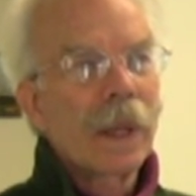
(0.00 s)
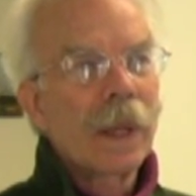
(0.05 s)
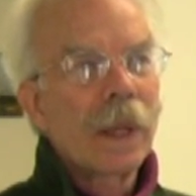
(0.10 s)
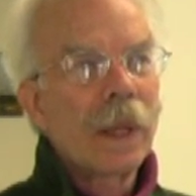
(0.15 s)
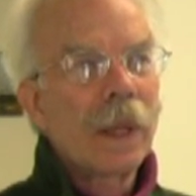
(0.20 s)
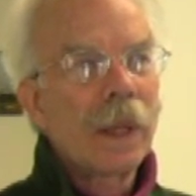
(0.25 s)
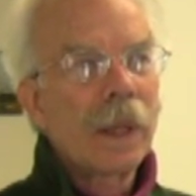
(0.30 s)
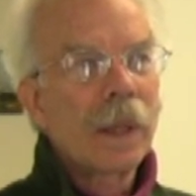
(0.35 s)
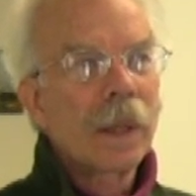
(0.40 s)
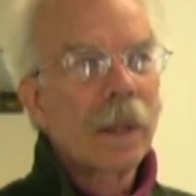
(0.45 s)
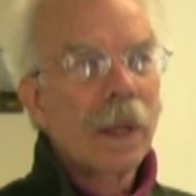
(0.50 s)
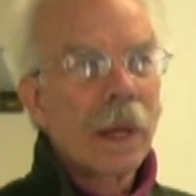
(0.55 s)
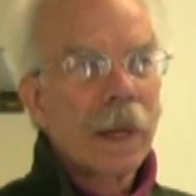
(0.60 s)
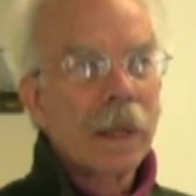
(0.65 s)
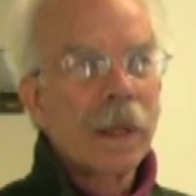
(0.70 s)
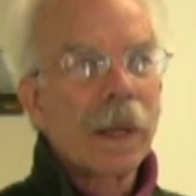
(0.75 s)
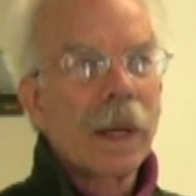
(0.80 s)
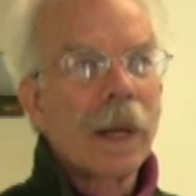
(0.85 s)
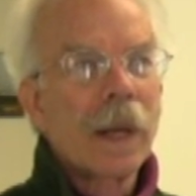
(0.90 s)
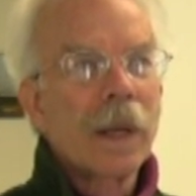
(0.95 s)
He
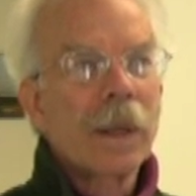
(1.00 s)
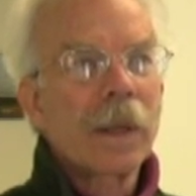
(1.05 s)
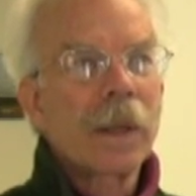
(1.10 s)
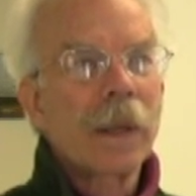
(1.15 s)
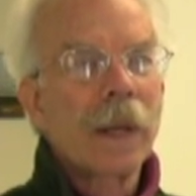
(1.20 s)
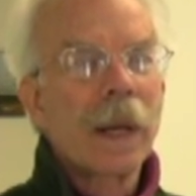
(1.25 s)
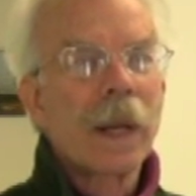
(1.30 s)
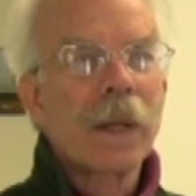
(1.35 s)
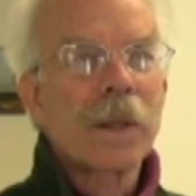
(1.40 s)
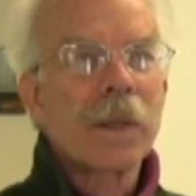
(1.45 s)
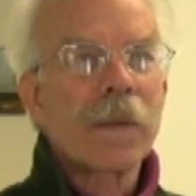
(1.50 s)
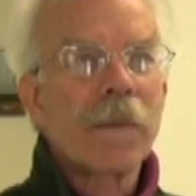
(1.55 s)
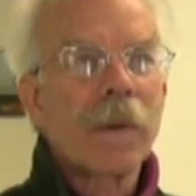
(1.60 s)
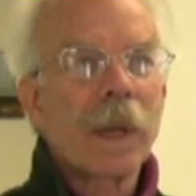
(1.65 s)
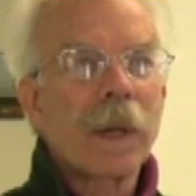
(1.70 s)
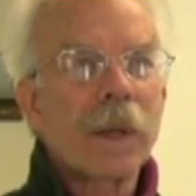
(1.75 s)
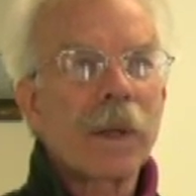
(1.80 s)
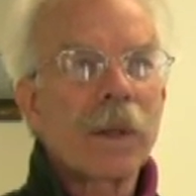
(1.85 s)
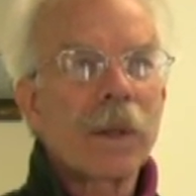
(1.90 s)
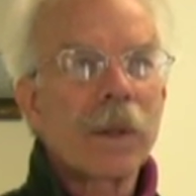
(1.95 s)
liked that and asked if
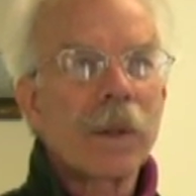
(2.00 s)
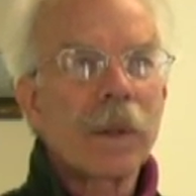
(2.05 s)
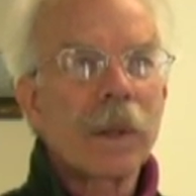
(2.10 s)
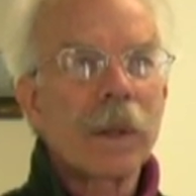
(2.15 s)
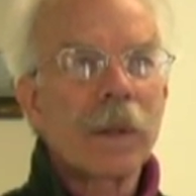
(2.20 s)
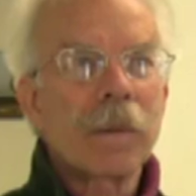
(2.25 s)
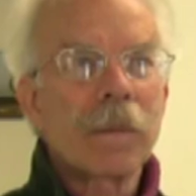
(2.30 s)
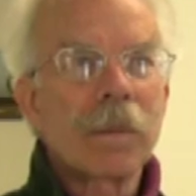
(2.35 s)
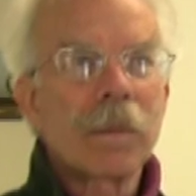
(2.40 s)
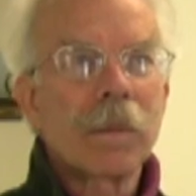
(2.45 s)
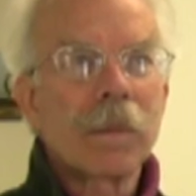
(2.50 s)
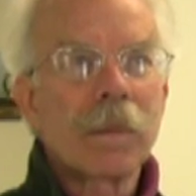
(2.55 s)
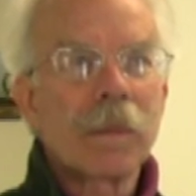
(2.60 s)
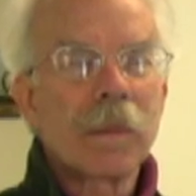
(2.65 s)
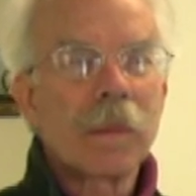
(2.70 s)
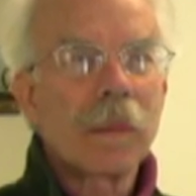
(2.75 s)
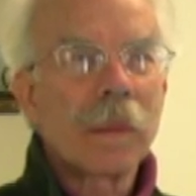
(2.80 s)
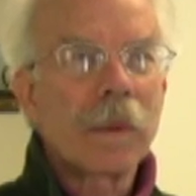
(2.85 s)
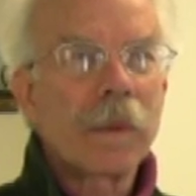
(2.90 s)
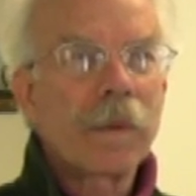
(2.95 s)
I could do it
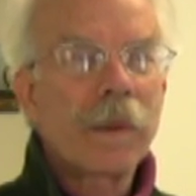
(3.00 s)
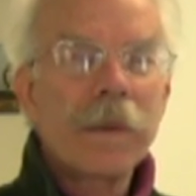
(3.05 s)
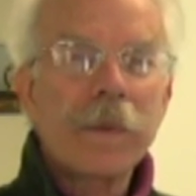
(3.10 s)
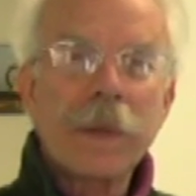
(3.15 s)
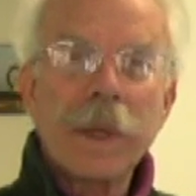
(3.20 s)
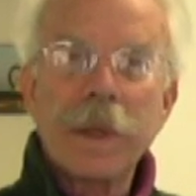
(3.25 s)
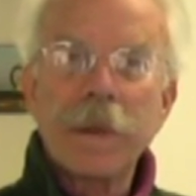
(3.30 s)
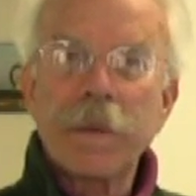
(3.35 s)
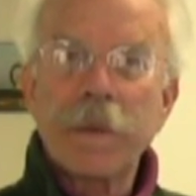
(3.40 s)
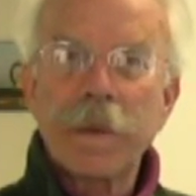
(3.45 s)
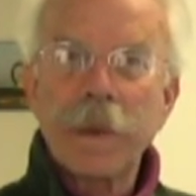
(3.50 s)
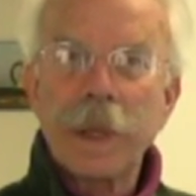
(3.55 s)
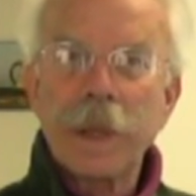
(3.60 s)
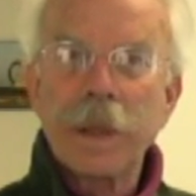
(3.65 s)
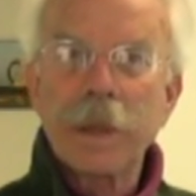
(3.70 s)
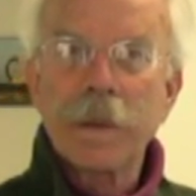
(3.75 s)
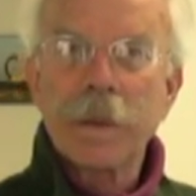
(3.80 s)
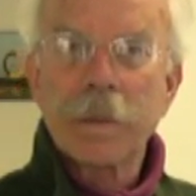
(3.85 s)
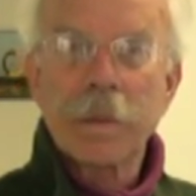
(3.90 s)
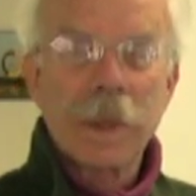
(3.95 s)
15
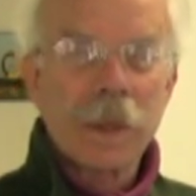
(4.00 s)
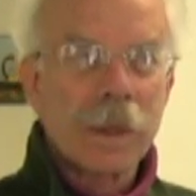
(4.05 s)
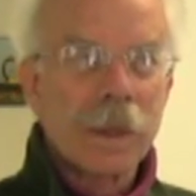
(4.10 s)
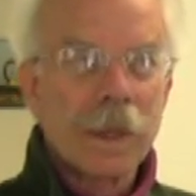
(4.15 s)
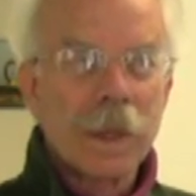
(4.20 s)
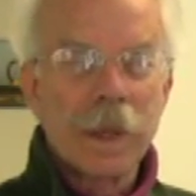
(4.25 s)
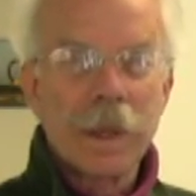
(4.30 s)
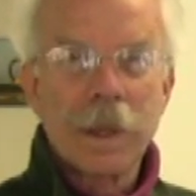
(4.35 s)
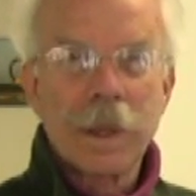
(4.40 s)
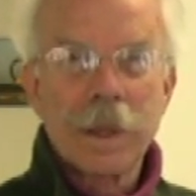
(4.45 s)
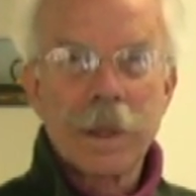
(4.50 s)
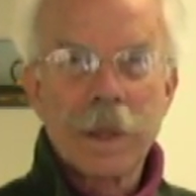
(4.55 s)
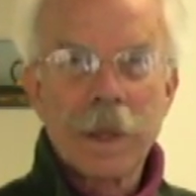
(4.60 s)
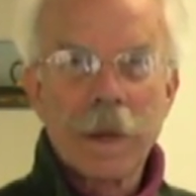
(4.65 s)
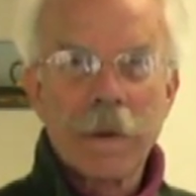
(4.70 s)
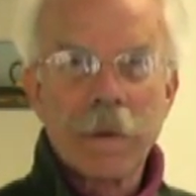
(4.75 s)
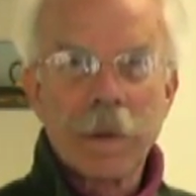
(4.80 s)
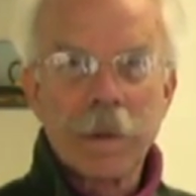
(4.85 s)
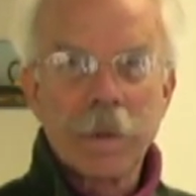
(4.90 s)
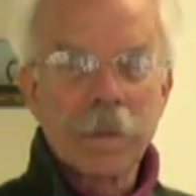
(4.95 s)
feet instead of the
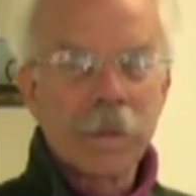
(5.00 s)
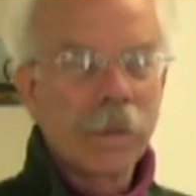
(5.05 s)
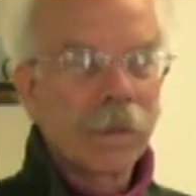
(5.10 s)
7.